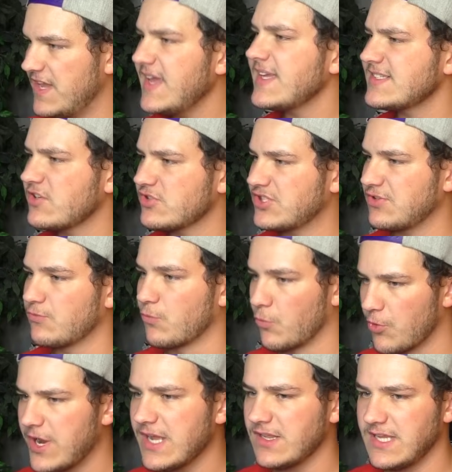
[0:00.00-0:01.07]
These are some
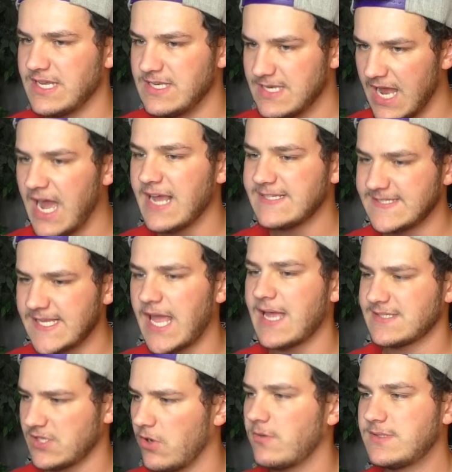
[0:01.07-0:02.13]
really
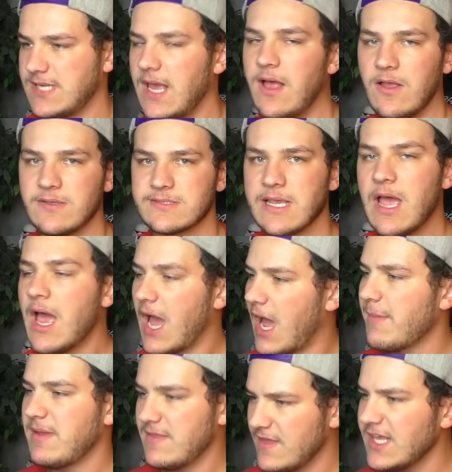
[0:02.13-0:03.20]
nice-ass hotels.
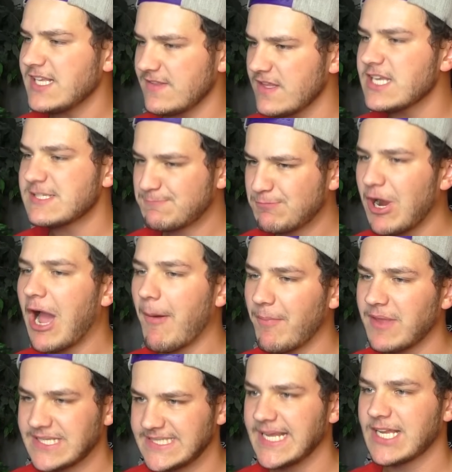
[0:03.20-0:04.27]
I mean, these
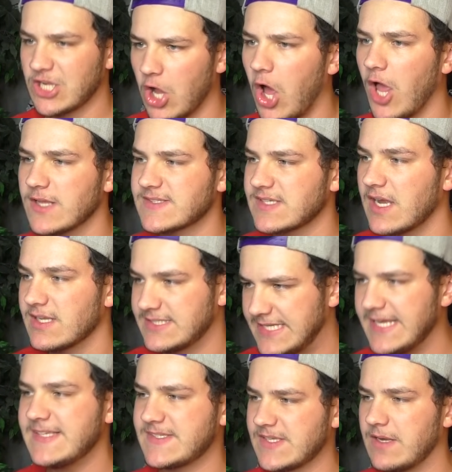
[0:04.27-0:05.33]
probably did cost a
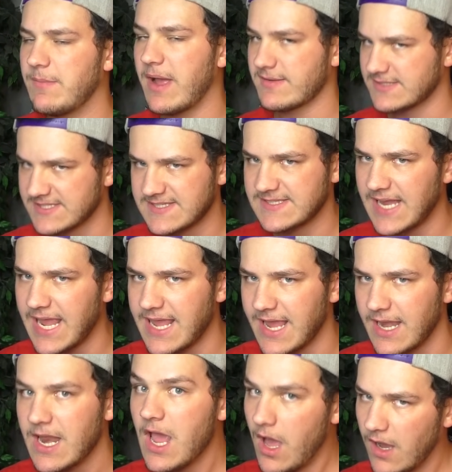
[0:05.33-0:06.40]
decent amount to stay
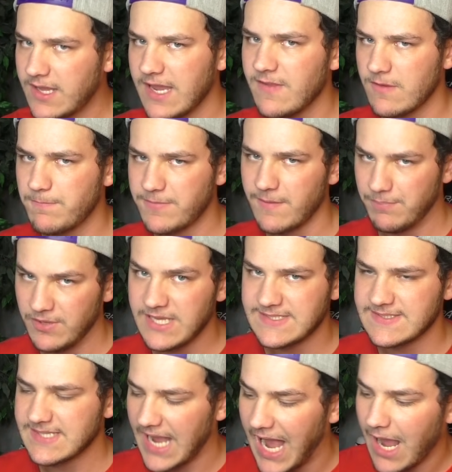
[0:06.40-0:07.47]
in. Again, the
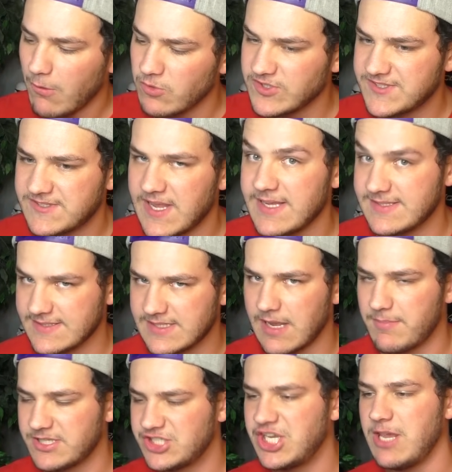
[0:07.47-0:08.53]
places I would stay since
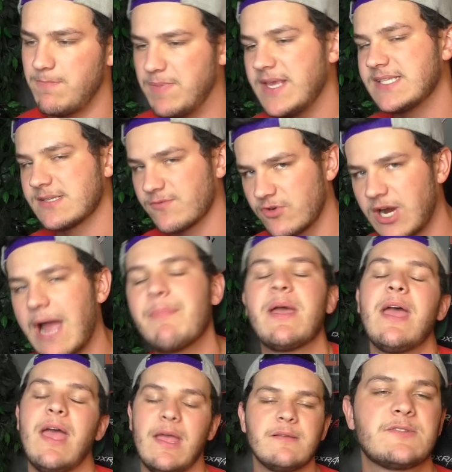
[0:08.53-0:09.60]
I'm a cheap piece of crap.
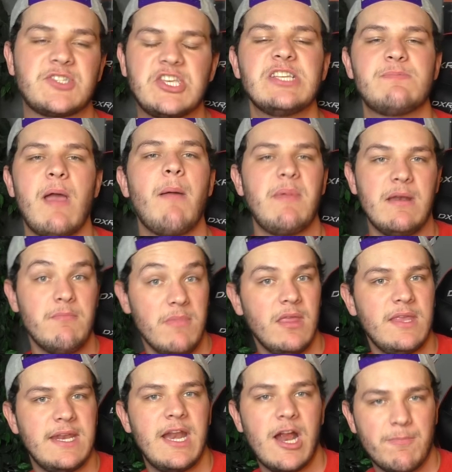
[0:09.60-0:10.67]
Excuse me, I mean a
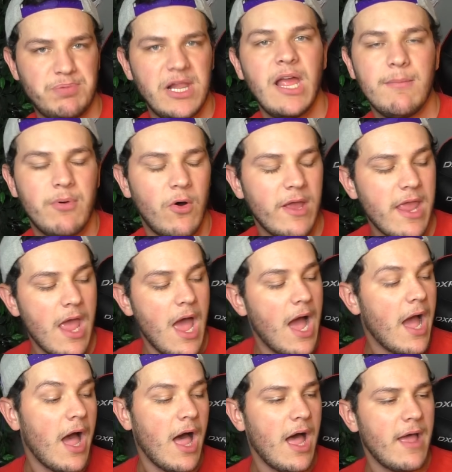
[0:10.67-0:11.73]
millionaire playboy.
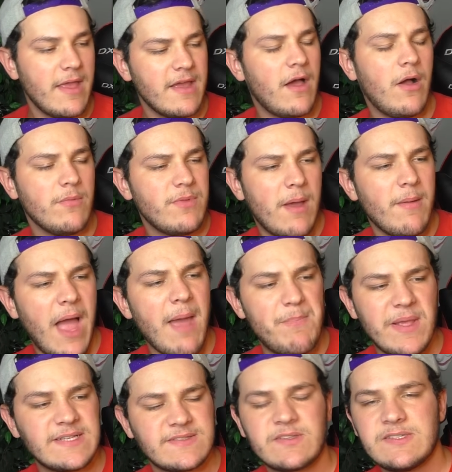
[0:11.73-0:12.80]
I
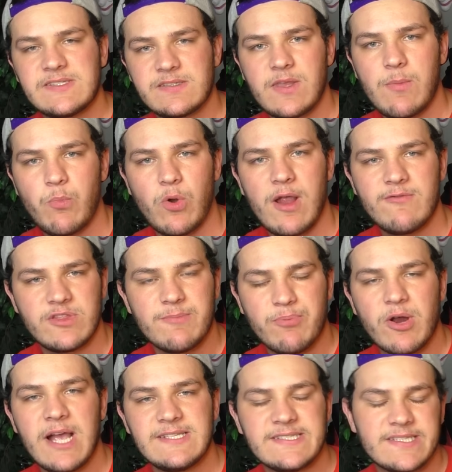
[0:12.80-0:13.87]
basically sleep wherever the
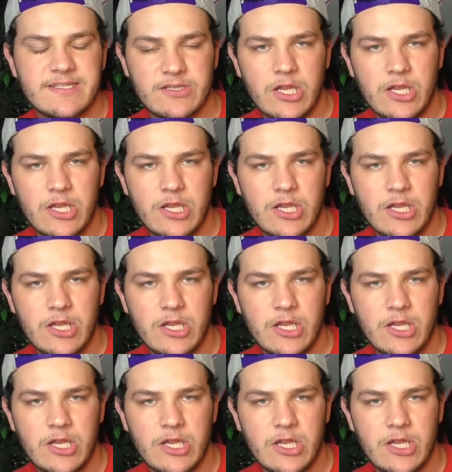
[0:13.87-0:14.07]
price is the